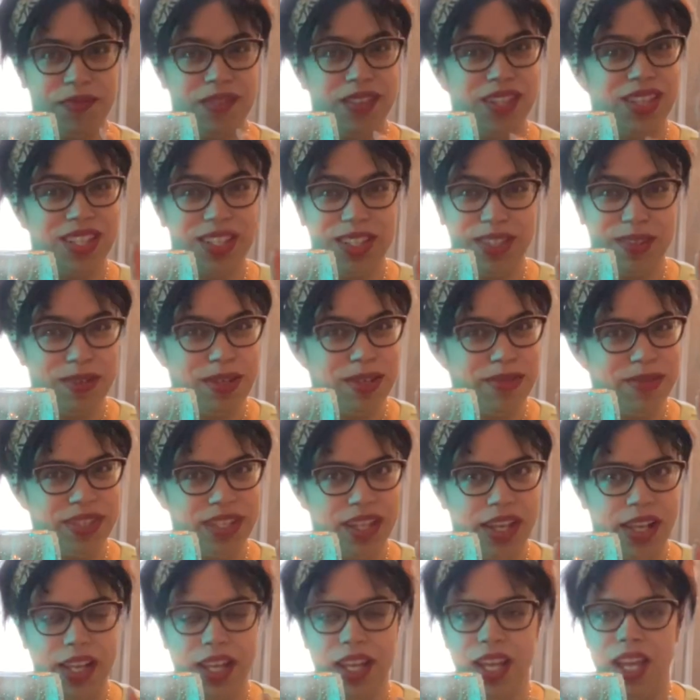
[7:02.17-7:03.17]
that's not what I'm
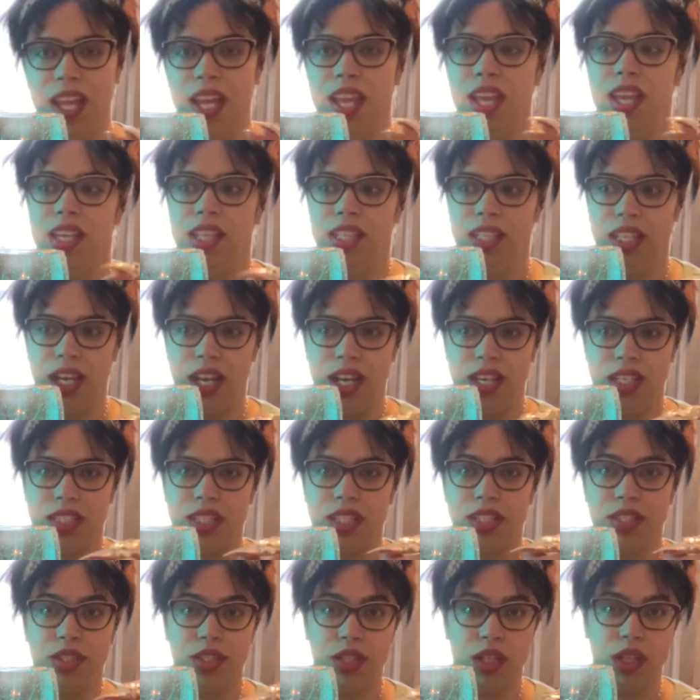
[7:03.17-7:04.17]
saying.
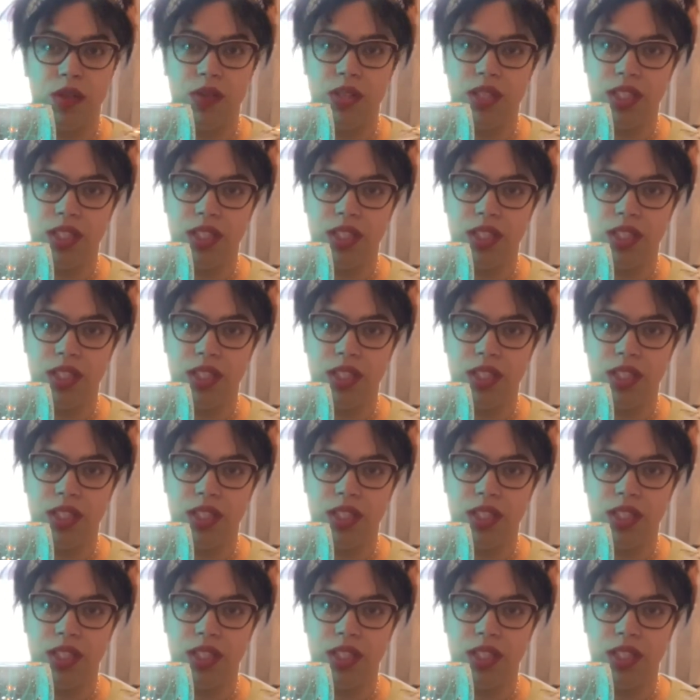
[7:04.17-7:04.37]
Yes, slow